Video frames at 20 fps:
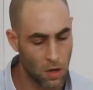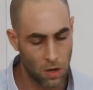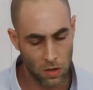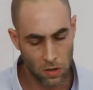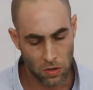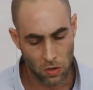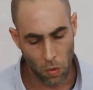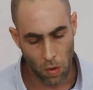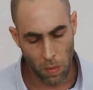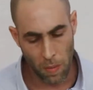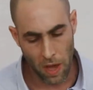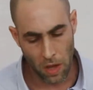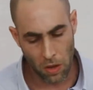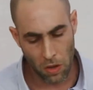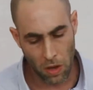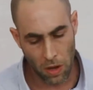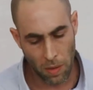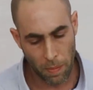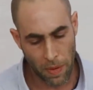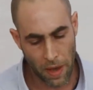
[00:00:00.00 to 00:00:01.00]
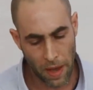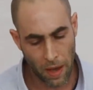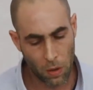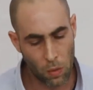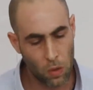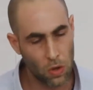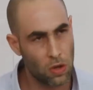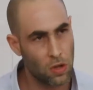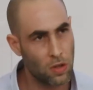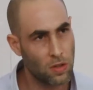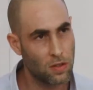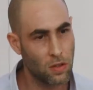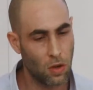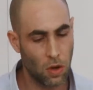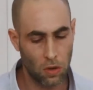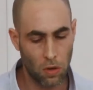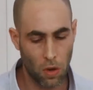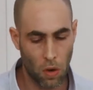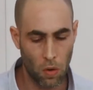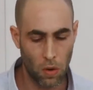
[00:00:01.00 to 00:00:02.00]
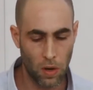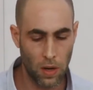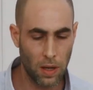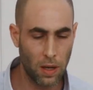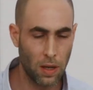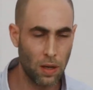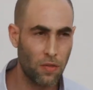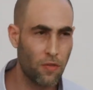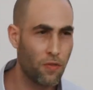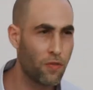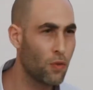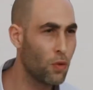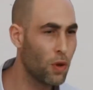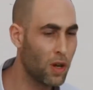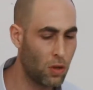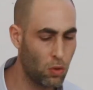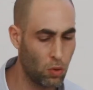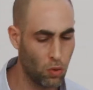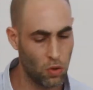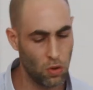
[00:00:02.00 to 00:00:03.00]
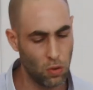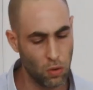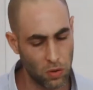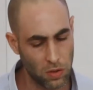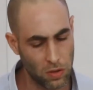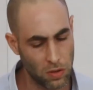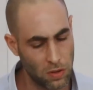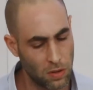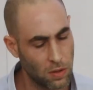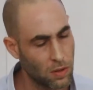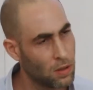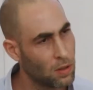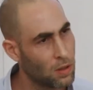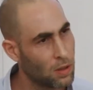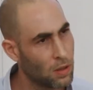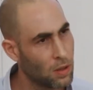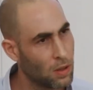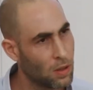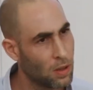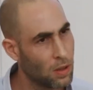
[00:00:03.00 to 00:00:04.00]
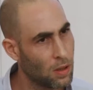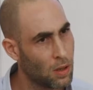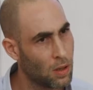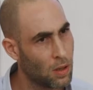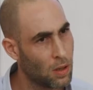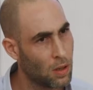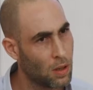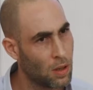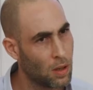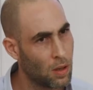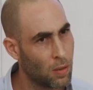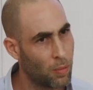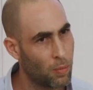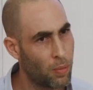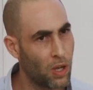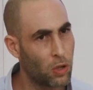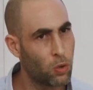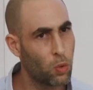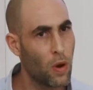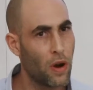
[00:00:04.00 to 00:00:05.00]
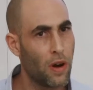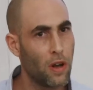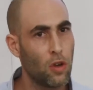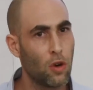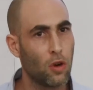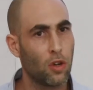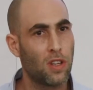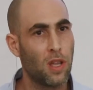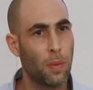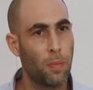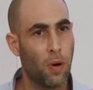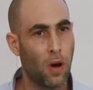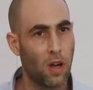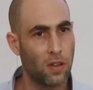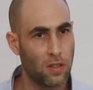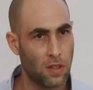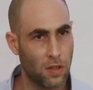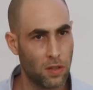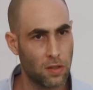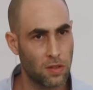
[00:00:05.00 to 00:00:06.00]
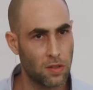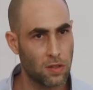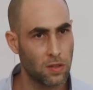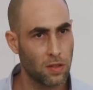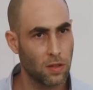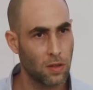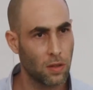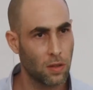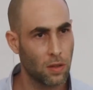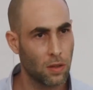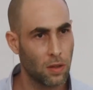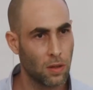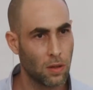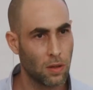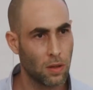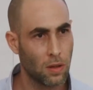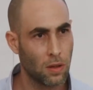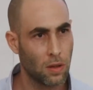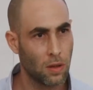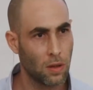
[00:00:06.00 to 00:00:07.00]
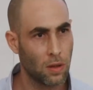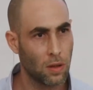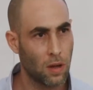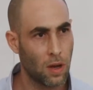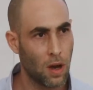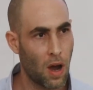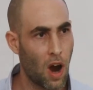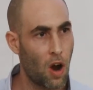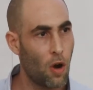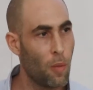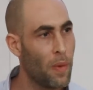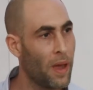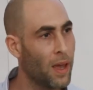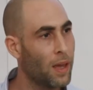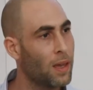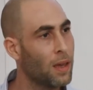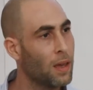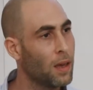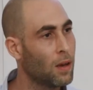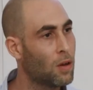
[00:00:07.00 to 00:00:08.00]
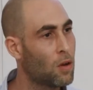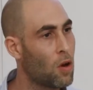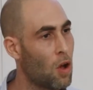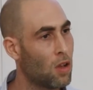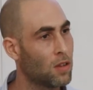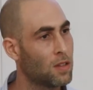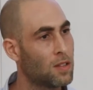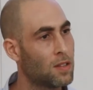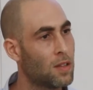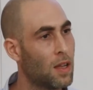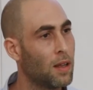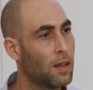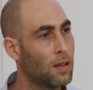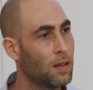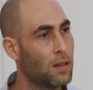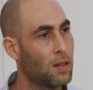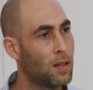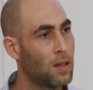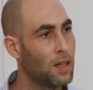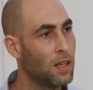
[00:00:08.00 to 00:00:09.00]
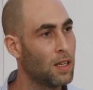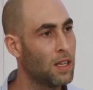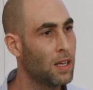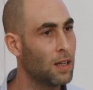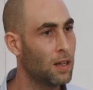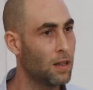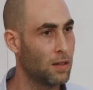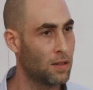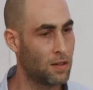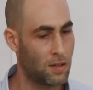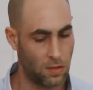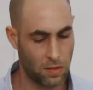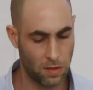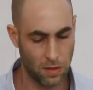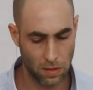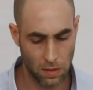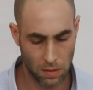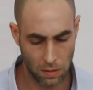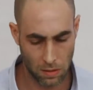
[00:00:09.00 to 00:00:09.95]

So imagine a bank which is not only free to use, but where your deposits are making constant yields,